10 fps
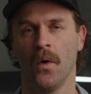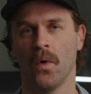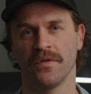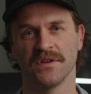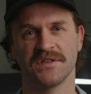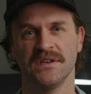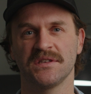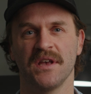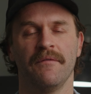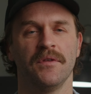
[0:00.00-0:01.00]
or the
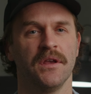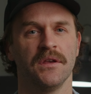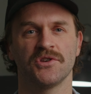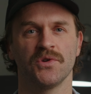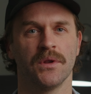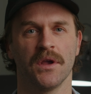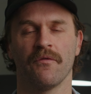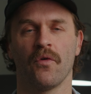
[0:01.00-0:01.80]
C70 shooting in